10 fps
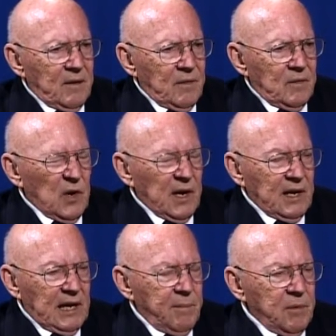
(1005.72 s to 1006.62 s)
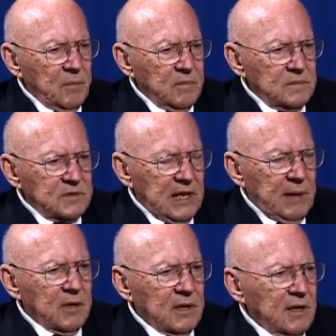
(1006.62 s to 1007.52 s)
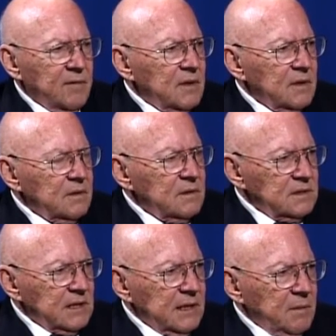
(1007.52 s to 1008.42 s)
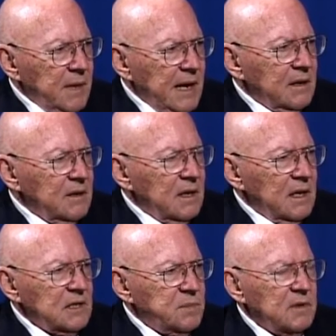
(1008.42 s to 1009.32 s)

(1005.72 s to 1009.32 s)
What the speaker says: trying to keep him stable enough to send him back to the hospital.